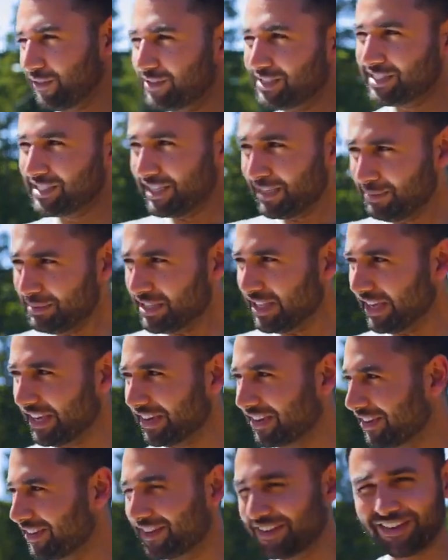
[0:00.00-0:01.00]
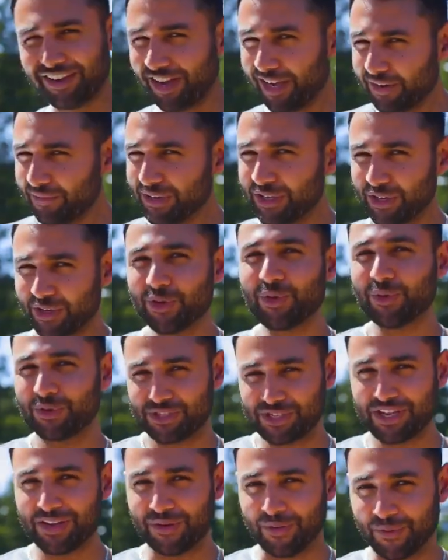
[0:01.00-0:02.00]
seems like kind of a
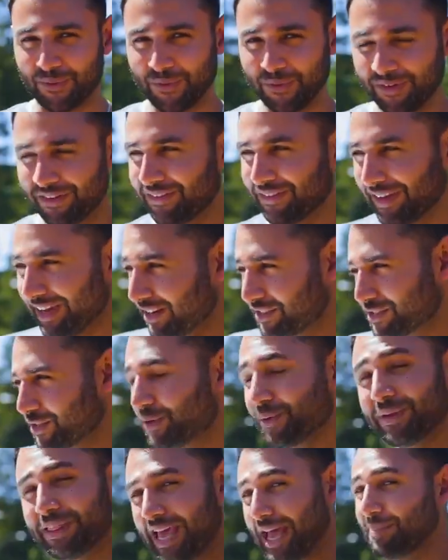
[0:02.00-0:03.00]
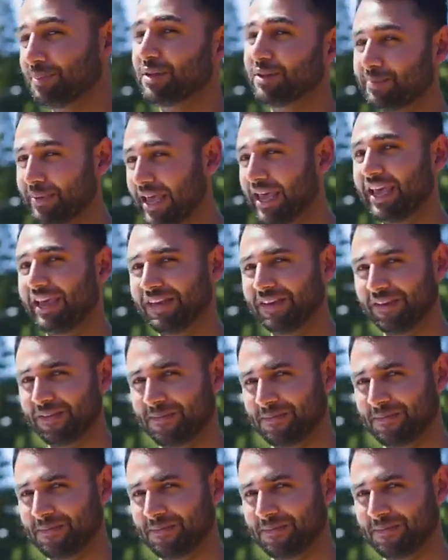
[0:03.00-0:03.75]
huge deal, and it's to do with Apple Pay.